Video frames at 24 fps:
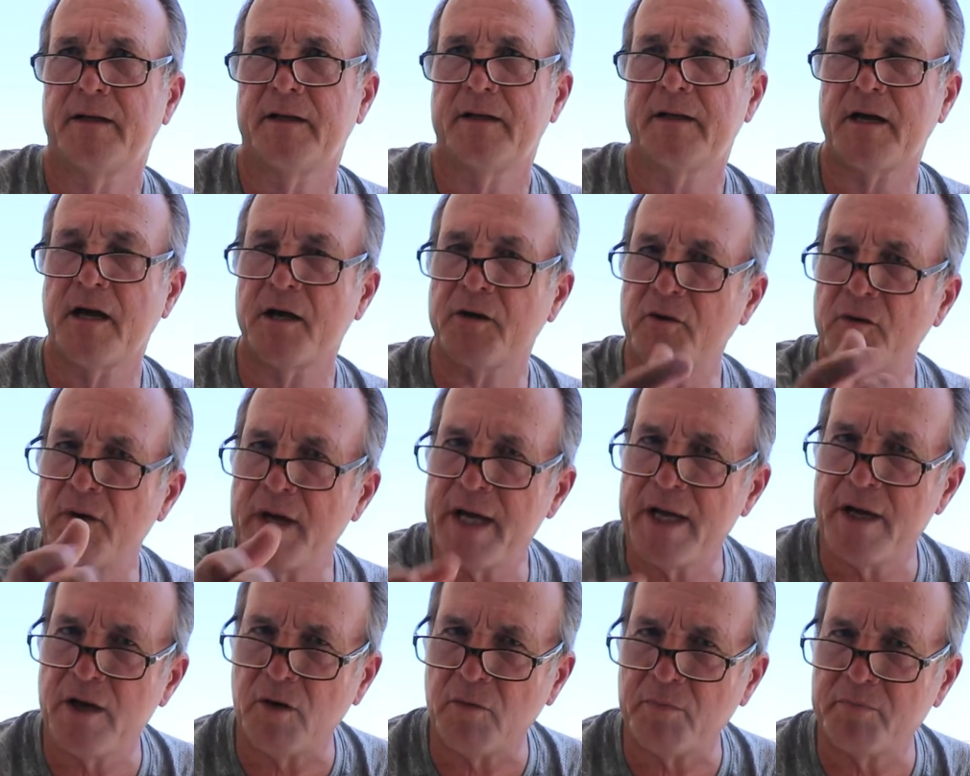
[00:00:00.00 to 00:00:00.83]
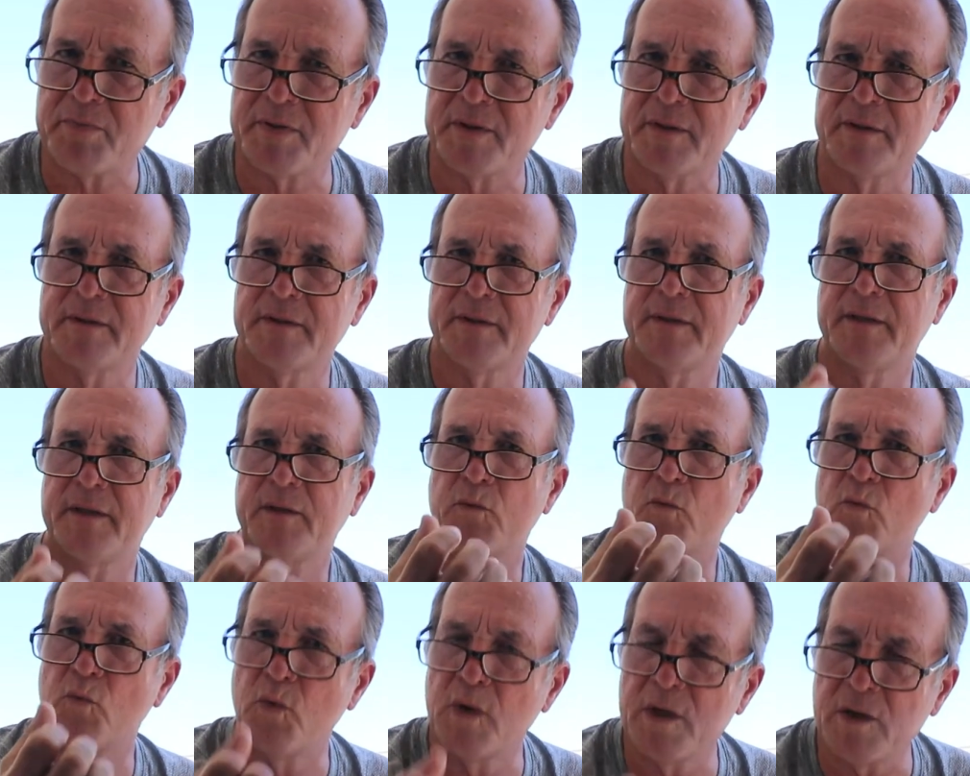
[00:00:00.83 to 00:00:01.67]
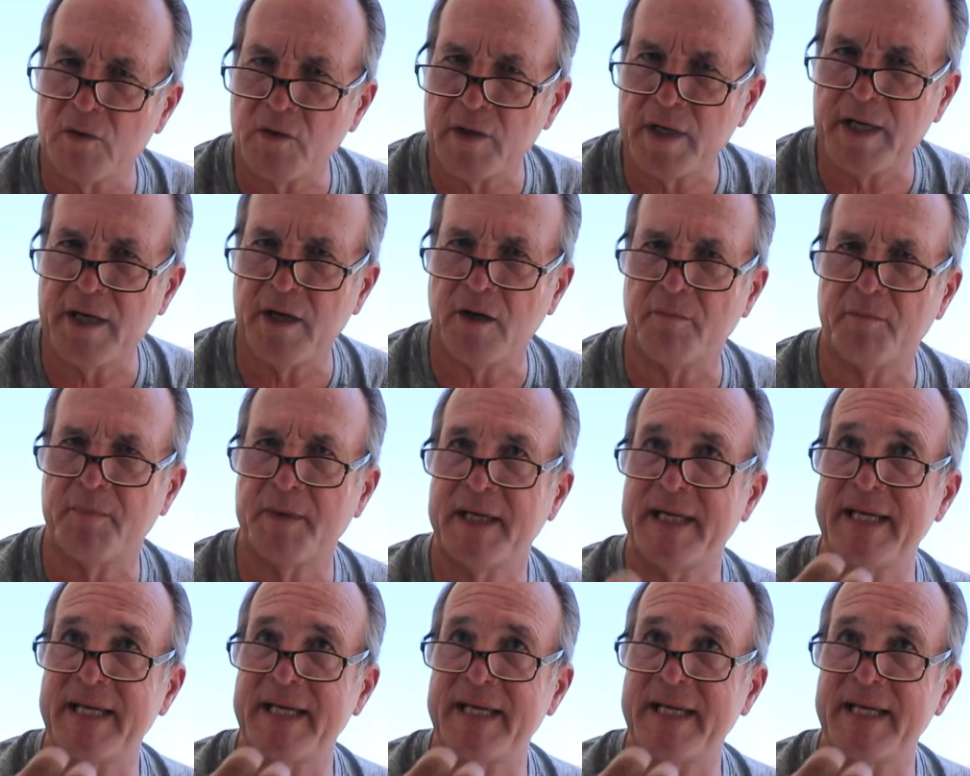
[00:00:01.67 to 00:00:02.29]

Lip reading: God will help.